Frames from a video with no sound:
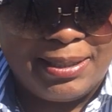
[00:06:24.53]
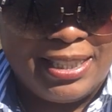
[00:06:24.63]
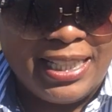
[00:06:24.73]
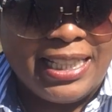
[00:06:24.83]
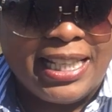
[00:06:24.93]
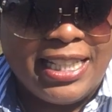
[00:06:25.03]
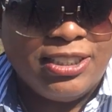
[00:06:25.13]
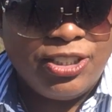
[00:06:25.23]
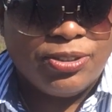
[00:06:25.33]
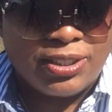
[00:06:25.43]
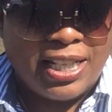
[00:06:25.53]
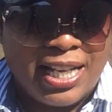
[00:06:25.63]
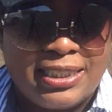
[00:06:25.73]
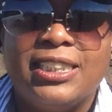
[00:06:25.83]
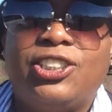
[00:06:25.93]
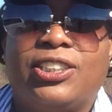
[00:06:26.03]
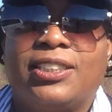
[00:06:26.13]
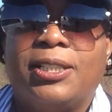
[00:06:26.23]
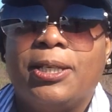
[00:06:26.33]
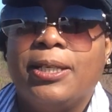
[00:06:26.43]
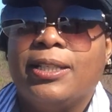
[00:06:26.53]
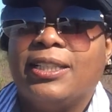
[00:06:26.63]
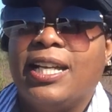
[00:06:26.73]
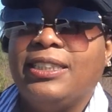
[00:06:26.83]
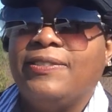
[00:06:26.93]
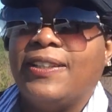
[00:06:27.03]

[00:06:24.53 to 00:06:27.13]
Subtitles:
get it into your cognition. Kind